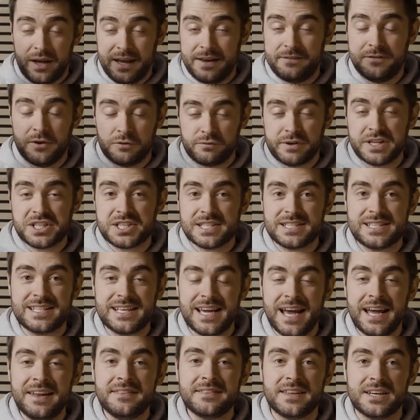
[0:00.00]
If it reaches
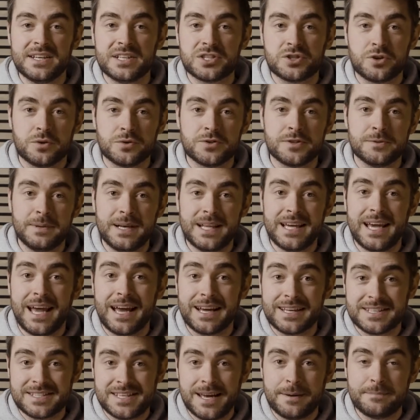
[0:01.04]
the end, then it's ultimately
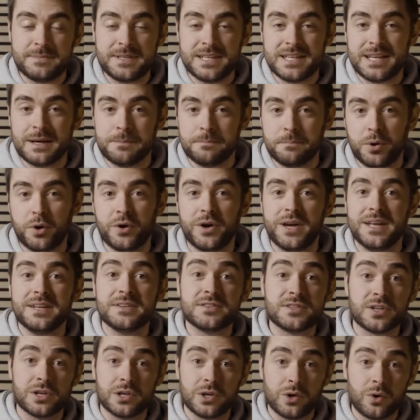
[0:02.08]
accepted and put
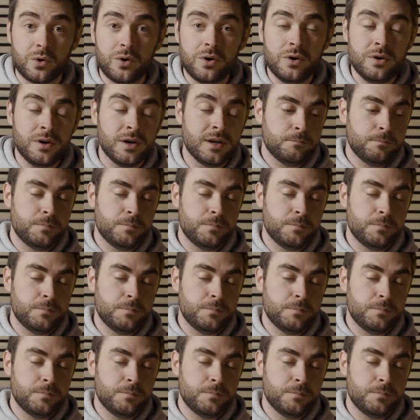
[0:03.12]
into law.